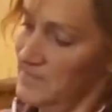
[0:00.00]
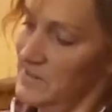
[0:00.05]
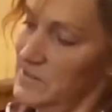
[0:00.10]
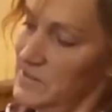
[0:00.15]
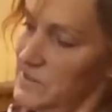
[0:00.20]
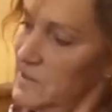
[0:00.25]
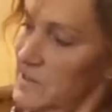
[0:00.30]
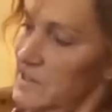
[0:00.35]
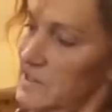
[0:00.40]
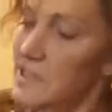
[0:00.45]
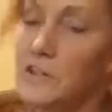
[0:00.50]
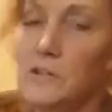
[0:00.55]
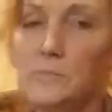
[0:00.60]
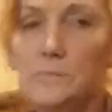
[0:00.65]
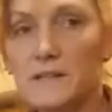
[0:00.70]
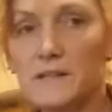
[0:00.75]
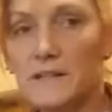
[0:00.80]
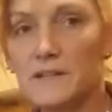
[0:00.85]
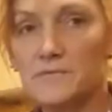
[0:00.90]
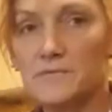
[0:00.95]
There's a little
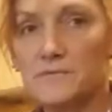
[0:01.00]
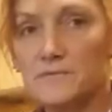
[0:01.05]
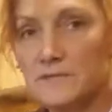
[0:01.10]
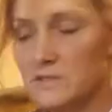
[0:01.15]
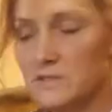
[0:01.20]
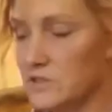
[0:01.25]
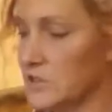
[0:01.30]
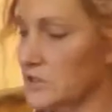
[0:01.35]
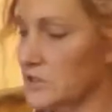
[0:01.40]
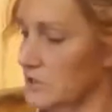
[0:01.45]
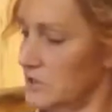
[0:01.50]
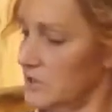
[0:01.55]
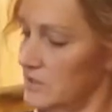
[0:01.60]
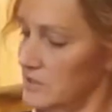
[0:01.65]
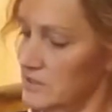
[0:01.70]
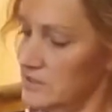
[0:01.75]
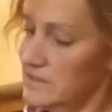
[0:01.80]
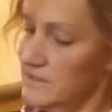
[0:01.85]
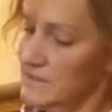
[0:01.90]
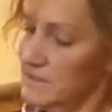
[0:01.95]
bit of dirt
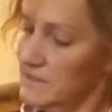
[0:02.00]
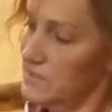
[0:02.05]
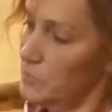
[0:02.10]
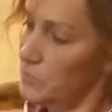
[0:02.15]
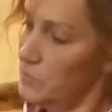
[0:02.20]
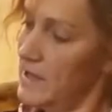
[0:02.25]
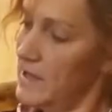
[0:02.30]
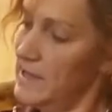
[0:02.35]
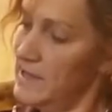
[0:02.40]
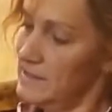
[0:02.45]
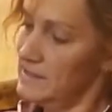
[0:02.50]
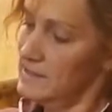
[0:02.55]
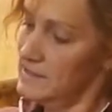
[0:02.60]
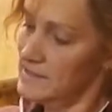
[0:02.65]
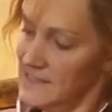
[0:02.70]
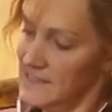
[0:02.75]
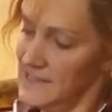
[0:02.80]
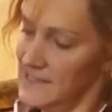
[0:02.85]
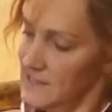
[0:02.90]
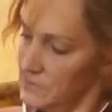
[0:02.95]
and sweat
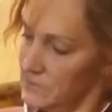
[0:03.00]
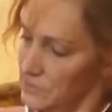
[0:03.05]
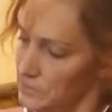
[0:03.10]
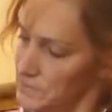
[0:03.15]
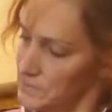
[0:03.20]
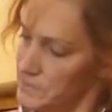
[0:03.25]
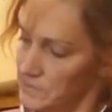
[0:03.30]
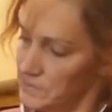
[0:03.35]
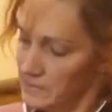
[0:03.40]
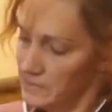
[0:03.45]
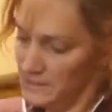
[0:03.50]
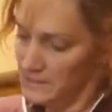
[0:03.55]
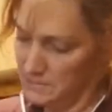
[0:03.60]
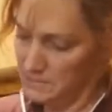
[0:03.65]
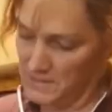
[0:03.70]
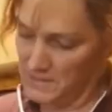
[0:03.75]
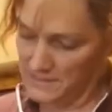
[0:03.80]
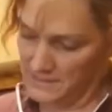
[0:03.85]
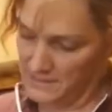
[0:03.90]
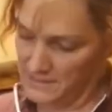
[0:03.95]
and dander
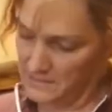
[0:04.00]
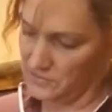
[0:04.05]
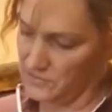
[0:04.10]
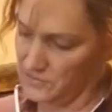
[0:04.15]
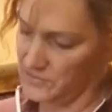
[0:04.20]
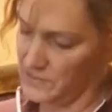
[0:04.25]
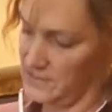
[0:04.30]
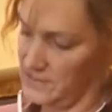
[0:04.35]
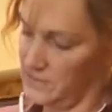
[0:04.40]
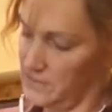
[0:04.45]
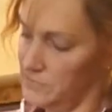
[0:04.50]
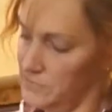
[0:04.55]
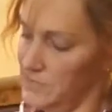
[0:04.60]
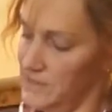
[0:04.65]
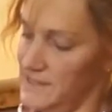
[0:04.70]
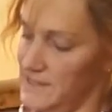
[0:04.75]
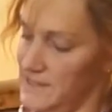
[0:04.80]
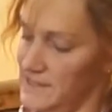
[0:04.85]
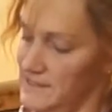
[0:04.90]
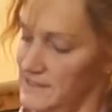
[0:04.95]
buildup on the underside of the
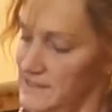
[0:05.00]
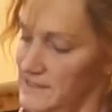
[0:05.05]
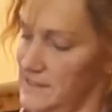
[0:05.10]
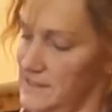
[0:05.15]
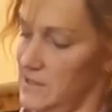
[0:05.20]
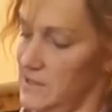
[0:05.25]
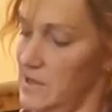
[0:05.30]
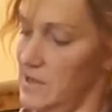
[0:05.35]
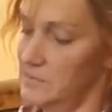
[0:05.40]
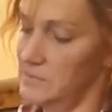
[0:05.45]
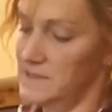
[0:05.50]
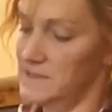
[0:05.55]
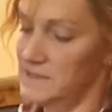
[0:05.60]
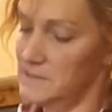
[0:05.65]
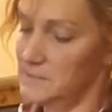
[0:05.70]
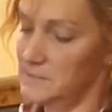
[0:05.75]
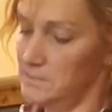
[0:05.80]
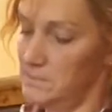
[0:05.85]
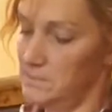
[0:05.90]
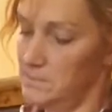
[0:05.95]
reins. It's a common
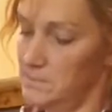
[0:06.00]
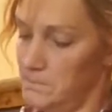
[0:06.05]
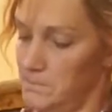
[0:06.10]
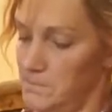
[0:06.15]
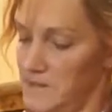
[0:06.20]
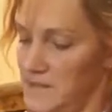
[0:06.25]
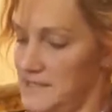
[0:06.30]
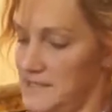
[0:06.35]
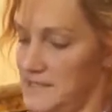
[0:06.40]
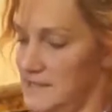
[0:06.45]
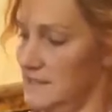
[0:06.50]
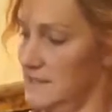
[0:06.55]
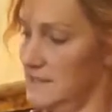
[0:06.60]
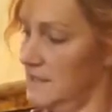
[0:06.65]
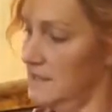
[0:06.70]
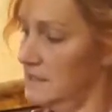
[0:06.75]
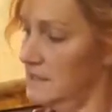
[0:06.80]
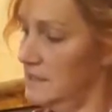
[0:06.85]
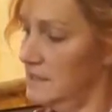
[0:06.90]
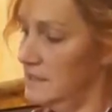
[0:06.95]
place
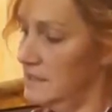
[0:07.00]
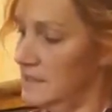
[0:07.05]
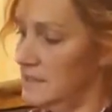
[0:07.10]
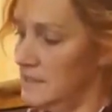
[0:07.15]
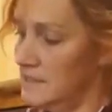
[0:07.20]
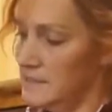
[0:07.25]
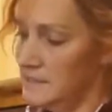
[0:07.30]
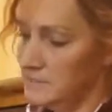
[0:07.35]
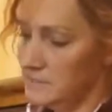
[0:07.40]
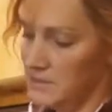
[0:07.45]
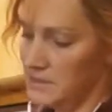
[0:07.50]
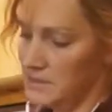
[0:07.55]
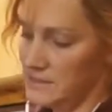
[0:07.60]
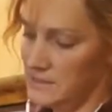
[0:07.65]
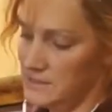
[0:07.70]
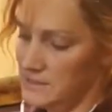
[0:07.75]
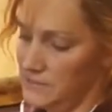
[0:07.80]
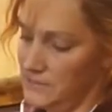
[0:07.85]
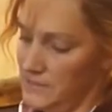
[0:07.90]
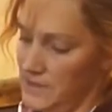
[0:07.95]

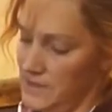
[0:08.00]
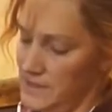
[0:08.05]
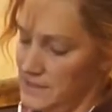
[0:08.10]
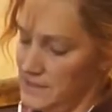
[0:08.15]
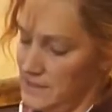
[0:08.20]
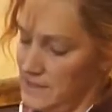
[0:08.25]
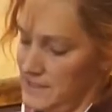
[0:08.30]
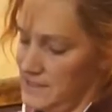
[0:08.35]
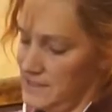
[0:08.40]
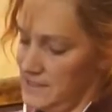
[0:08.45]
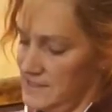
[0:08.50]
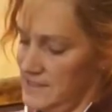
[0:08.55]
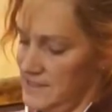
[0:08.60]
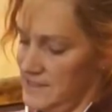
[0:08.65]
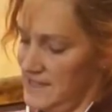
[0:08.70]
to find that.